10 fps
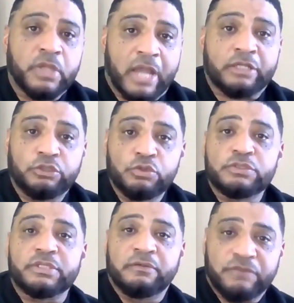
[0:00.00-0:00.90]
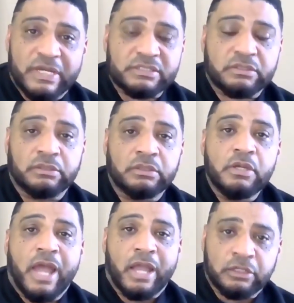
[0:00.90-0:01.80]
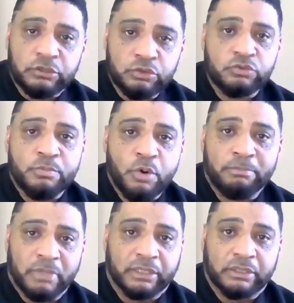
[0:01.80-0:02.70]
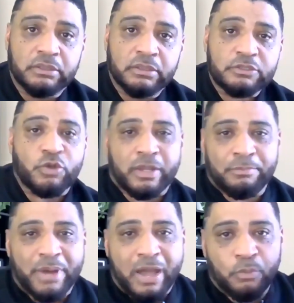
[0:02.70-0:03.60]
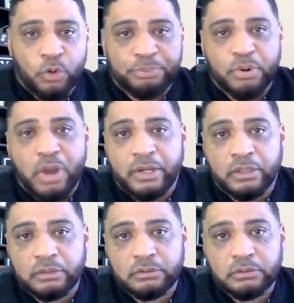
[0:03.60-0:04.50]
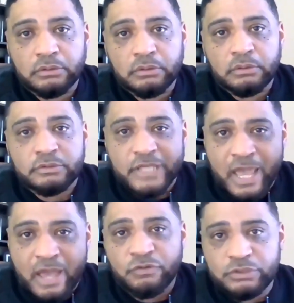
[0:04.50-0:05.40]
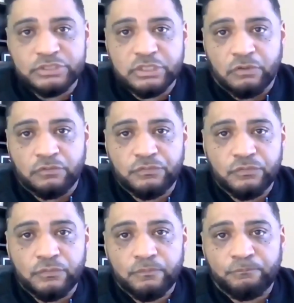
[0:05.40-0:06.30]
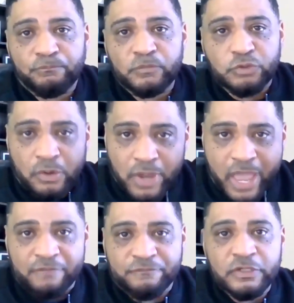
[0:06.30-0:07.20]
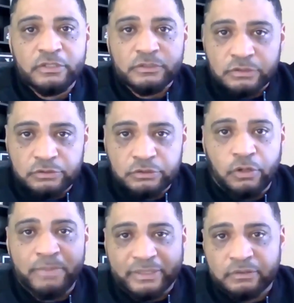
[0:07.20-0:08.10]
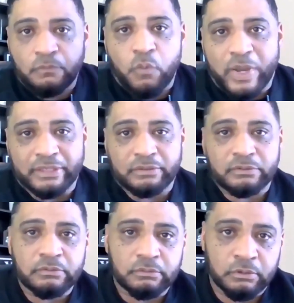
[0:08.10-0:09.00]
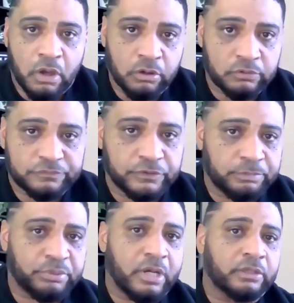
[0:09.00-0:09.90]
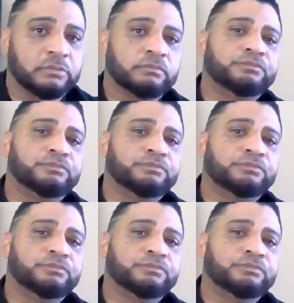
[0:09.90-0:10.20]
I could use an investor. I could use more money so I can buy more product to have on the shelf. So I don't have to, make them wait longer for their product.